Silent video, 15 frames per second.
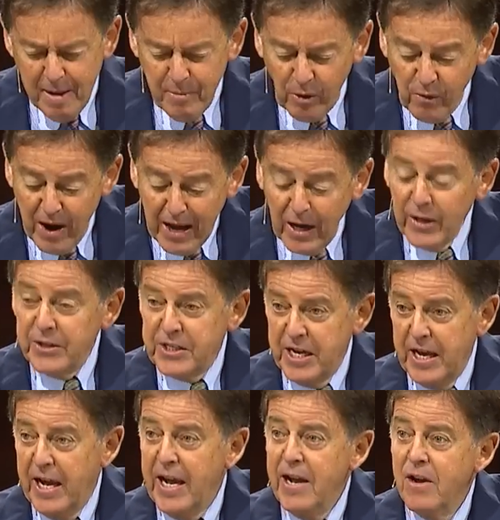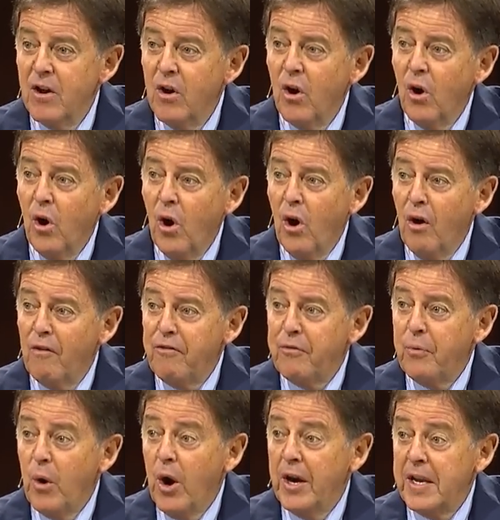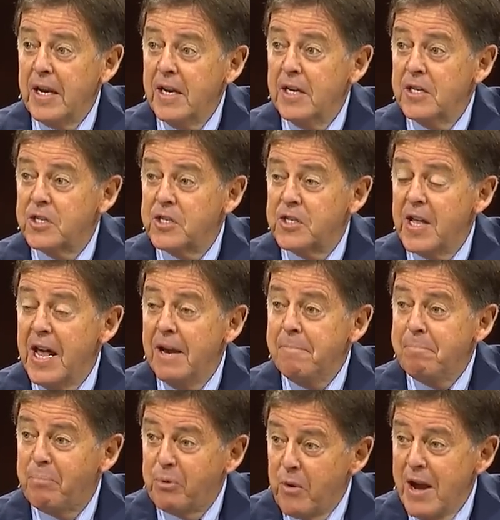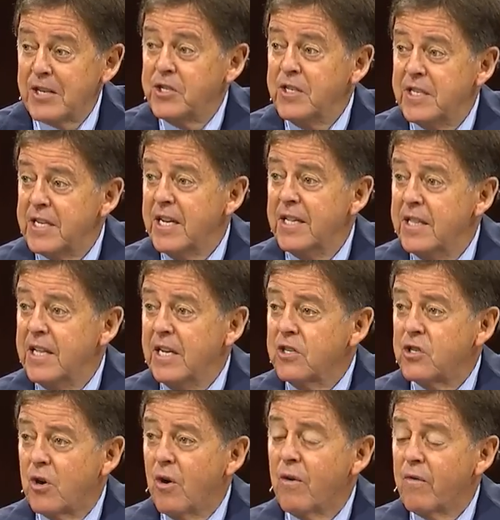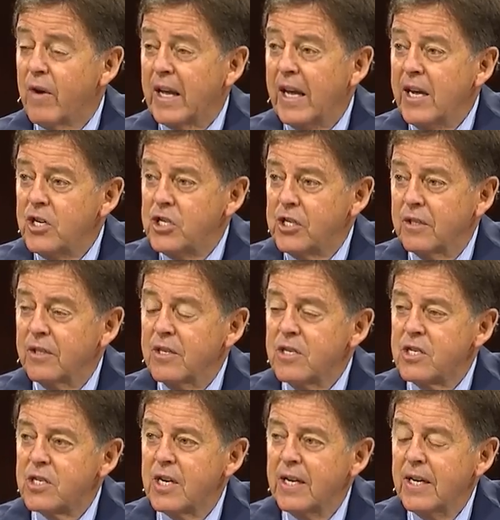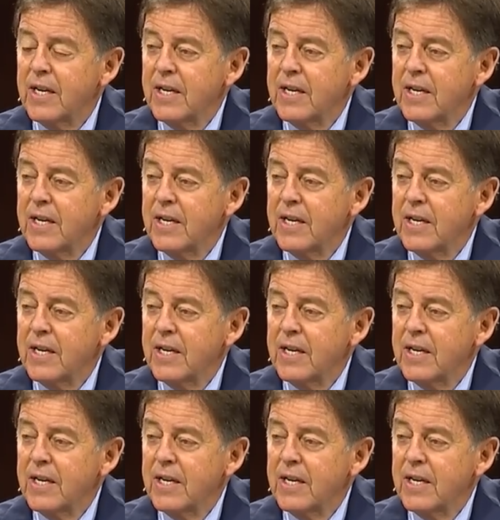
immorality of what is then present in these congregations